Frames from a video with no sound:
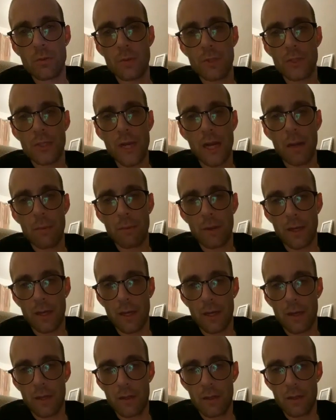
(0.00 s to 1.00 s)
we chat
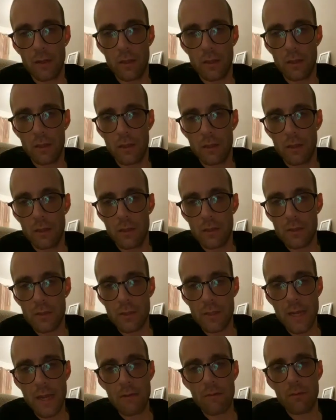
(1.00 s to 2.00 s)
about?
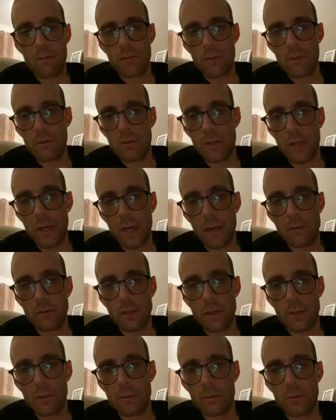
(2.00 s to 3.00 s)
Sarah Rooney, how
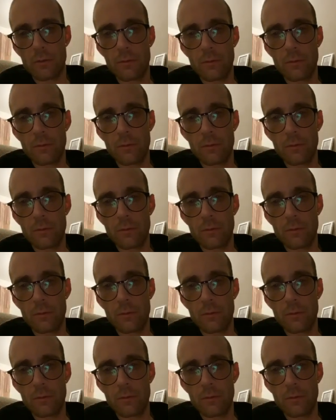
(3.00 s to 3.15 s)
do?